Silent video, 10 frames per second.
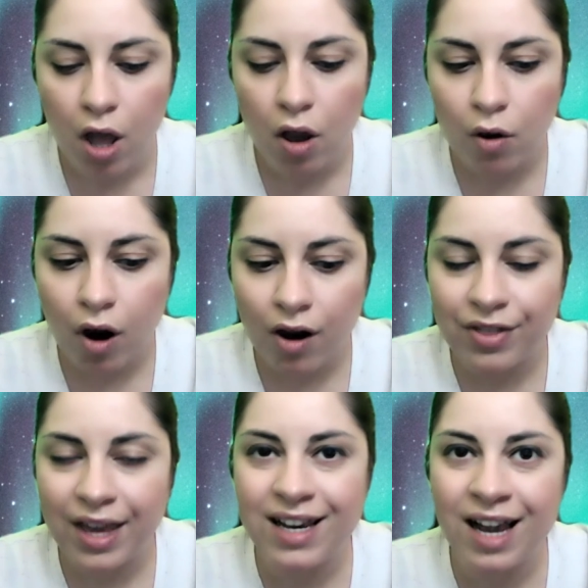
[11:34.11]
Or are
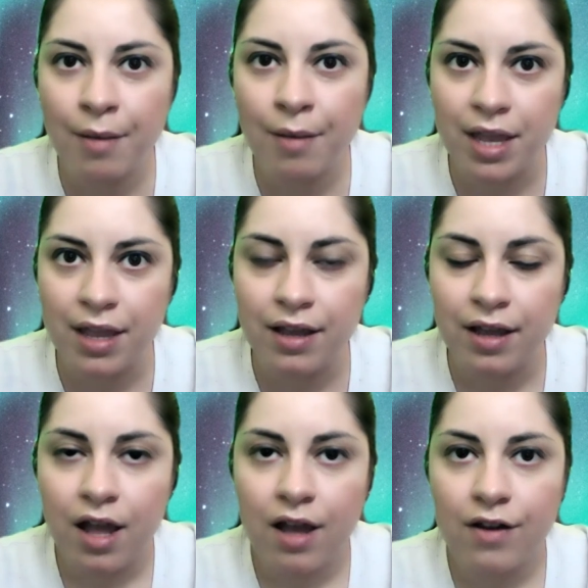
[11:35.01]
they coming
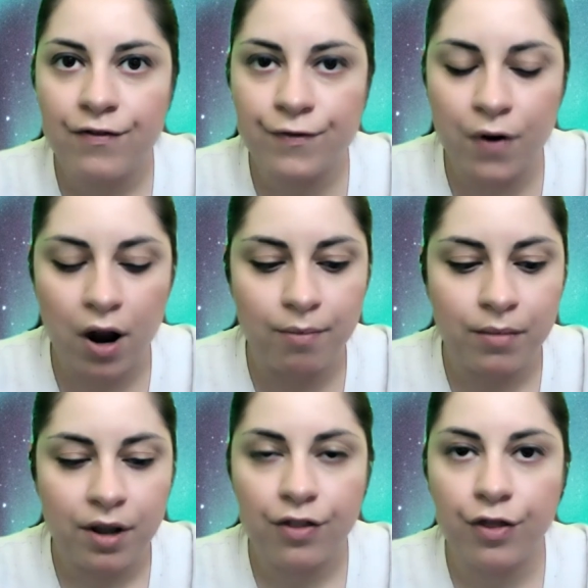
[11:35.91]

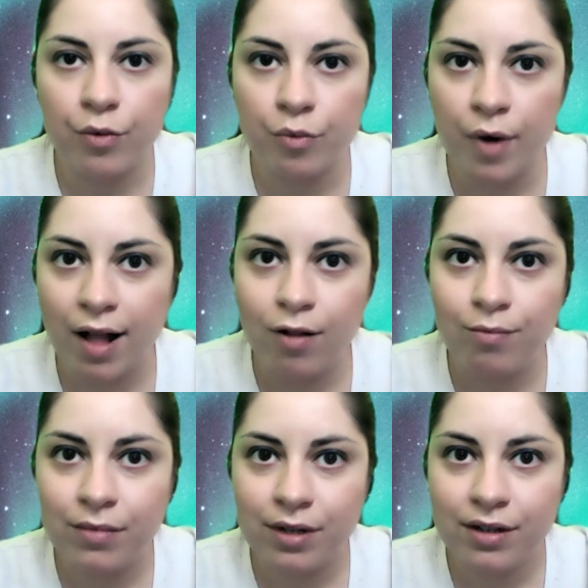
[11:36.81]
from the
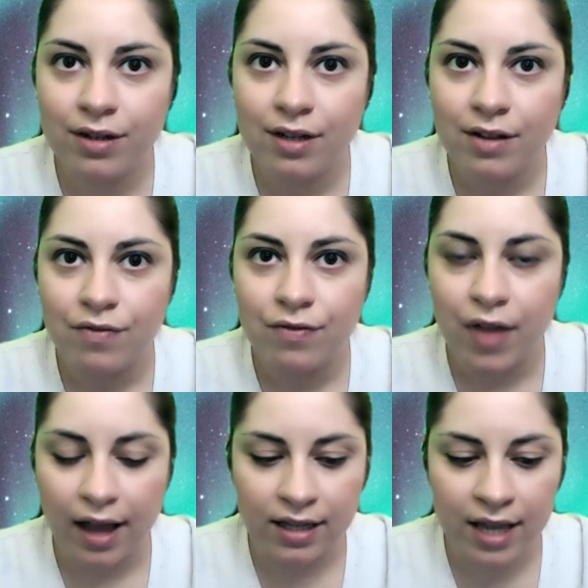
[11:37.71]
realm
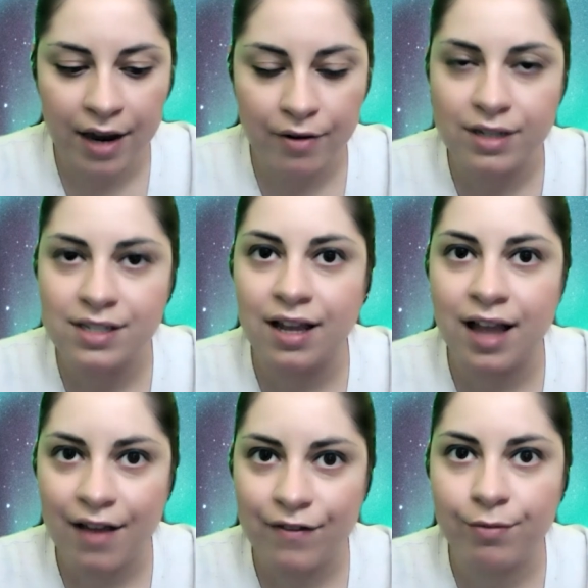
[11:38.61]
that carries a
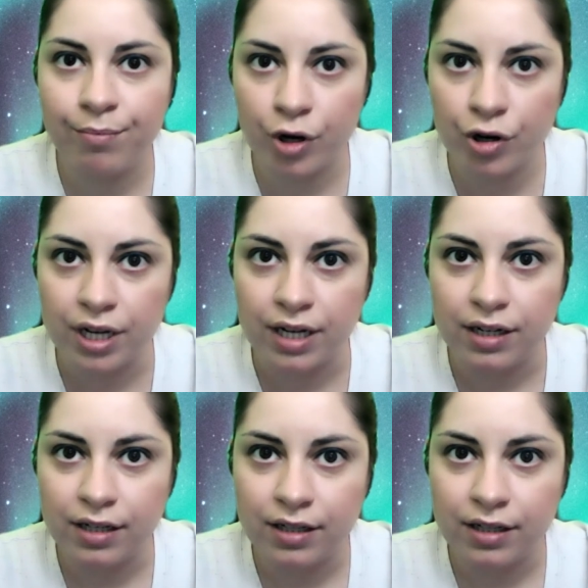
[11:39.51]
heavy burden